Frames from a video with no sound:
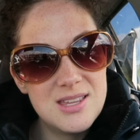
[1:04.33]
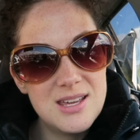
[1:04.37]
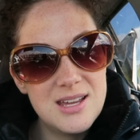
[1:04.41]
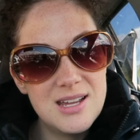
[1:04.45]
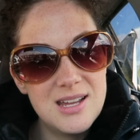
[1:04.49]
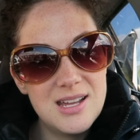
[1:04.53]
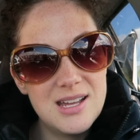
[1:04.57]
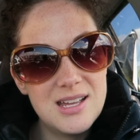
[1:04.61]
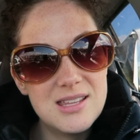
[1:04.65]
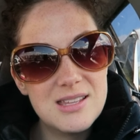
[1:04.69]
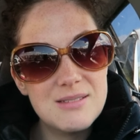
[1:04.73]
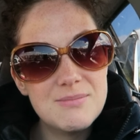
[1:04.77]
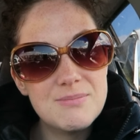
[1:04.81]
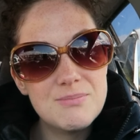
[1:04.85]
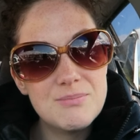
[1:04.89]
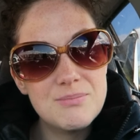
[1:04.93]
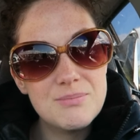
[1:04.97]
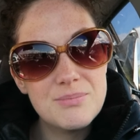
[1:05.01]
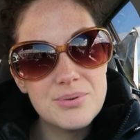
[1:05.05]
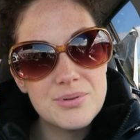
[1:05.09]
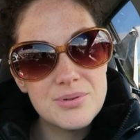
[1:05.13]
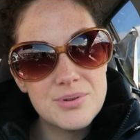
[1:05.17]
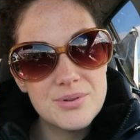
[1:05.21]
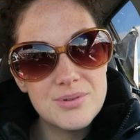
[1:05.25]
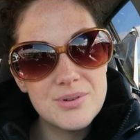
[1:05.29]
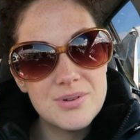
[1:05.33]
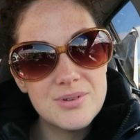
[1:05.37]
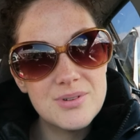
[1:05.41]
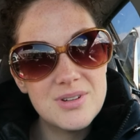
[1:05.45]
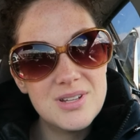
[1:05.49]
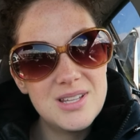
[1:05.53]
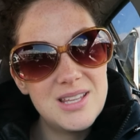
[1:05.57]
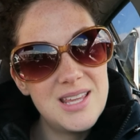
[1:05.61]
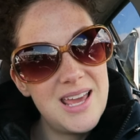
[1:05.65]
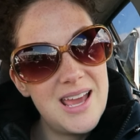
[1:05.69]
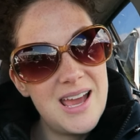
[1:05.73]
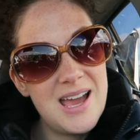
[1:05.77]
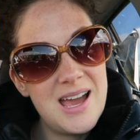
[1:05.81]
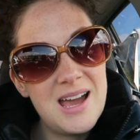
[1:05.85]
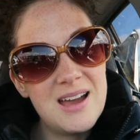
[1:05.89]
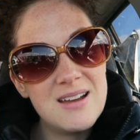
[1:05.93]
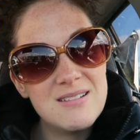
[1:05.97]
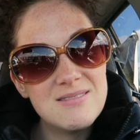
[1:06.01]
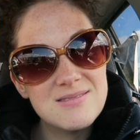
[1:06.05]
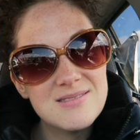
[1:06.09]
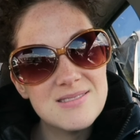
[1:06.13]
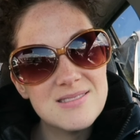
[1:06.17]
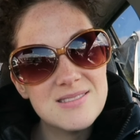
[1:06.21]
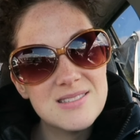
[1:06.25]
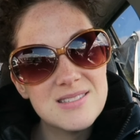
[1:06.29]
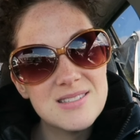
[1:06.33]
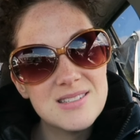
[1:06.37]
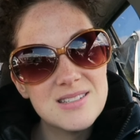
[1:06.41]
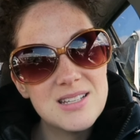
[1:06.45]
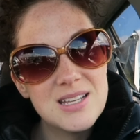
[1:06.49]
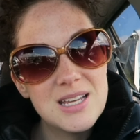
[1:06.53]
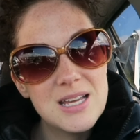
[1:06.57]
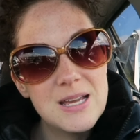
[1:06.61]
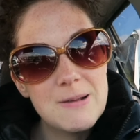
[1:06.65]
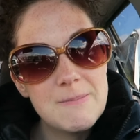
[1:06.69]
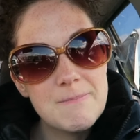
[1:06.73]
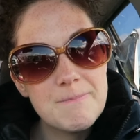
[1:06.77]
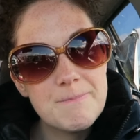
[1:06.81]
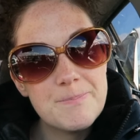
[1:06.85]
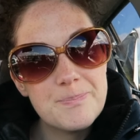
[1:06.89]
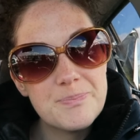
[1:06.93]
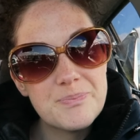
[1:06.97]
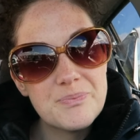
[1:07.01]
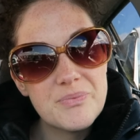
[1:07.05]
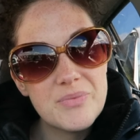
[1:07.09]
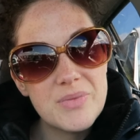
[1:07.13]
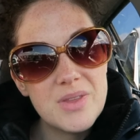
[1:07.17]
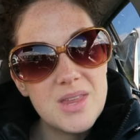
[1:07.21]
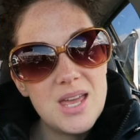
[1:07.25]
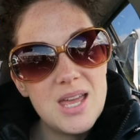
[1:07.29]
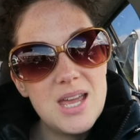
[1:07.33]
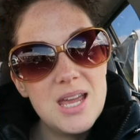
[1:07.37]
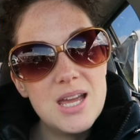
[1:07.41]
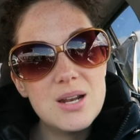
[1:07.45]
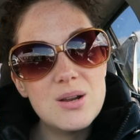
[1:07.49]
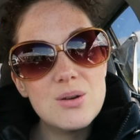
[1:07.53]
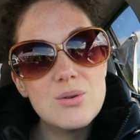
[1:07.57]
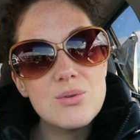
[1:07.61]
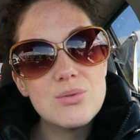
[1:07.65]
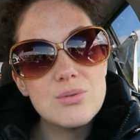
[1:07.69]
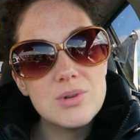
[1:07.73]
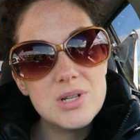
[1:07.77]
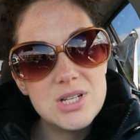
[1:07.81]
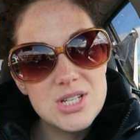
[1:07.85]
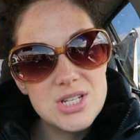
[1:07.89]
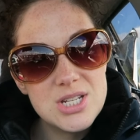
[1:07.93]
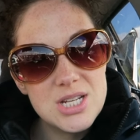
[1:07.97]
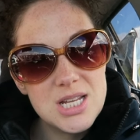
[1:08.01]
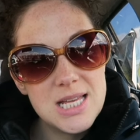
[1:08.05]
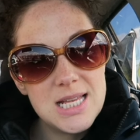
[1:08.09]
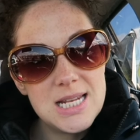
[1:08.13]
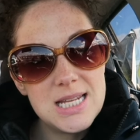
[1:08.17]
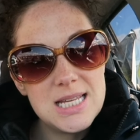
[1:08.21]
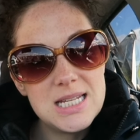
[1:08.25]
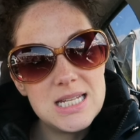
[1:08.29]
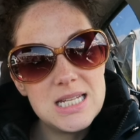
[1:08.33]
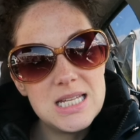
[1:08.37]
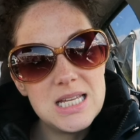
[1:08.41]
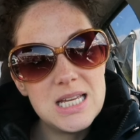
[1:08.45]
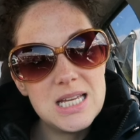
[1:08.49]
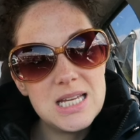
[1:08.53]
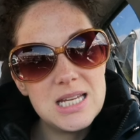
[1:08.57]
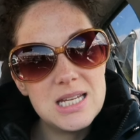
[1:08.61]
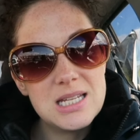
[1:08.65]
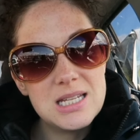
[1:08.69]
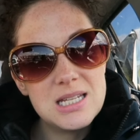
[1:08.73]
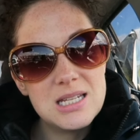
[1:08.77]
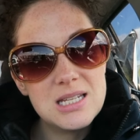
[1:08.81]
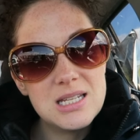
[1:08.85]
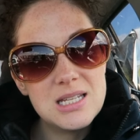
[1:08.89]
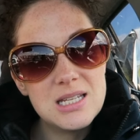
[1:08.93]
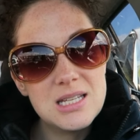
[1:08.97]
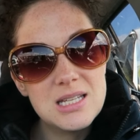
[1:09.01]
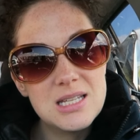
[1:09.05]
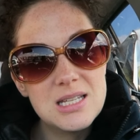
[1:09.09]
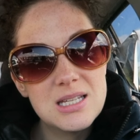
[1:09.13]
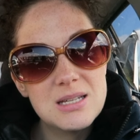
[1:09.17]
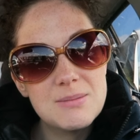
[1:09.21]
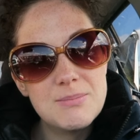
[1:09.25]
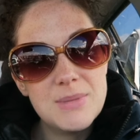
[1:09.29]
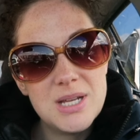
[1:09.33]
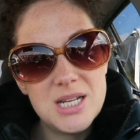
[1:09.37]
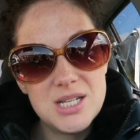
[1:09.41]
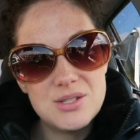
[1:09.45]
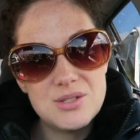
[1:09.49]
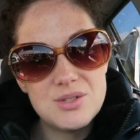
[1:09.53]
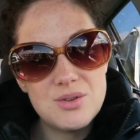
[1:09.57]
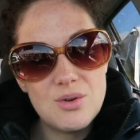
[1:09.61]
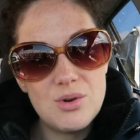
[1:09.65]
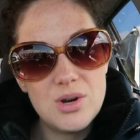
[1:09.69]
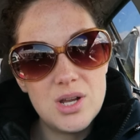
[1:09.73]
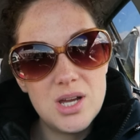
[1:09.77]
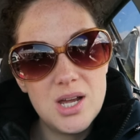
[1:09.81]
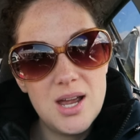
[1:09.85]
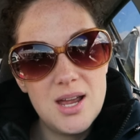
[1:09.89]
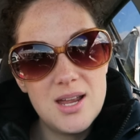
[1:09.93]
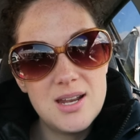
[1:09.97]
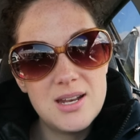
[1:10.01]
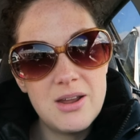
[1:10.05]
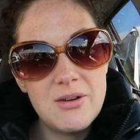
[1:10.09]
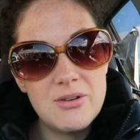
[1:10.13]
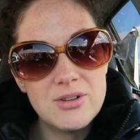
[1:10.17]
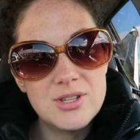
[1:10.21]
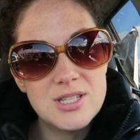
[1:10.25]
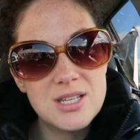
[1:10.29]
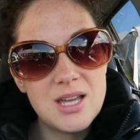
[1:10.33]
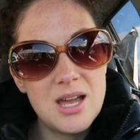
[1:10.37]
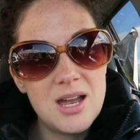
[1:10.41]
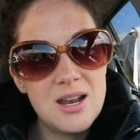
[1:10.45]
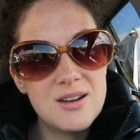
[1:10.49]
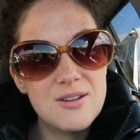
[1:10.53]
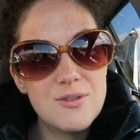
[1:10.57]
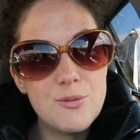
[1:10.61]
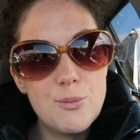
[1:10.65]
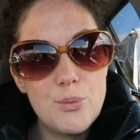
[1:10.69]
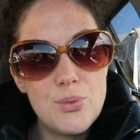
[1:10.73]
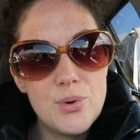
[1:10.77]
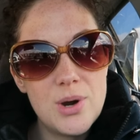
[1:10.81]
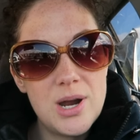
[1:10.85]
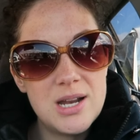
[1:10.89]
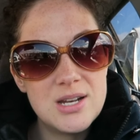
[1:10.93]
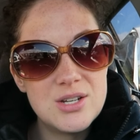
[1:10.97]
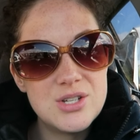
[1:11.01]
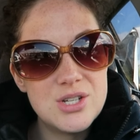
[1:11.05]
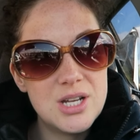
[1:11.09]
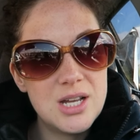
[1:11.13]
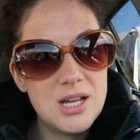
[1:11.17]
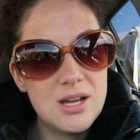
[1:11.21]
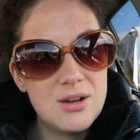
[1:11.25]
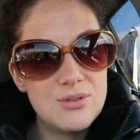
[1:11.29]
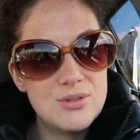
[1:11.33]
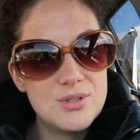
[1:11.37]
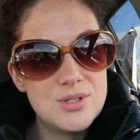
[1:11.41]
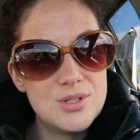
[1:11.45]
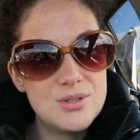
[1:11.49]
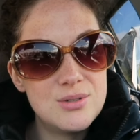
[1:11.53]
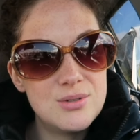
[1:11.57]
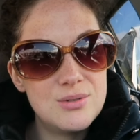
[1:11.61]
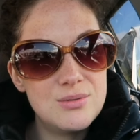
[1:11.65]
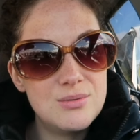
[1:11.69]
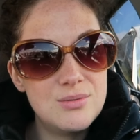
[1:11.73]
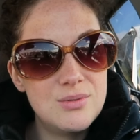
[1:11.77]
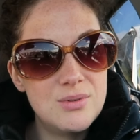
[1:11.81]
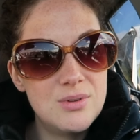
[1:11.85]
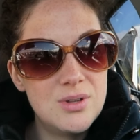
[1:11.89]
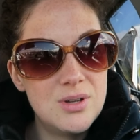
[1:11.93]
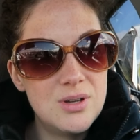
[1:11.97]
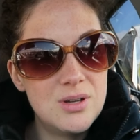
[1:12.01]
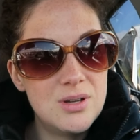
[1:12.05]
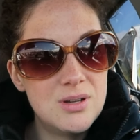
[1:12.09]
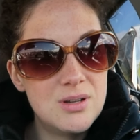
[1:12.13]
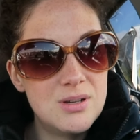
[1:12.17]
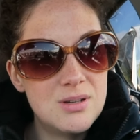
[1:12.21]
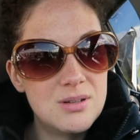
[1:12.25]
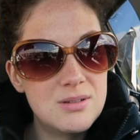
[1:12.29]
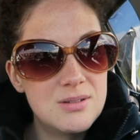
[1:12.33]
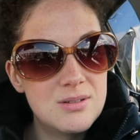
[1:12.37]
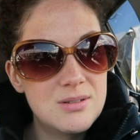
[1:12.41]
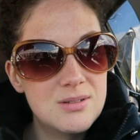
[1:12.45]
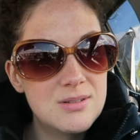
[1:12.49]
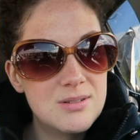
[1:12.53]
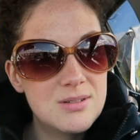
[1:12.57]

thing. I, per, yeah. It originated in Minnesota, and now it's kind of branching out to the,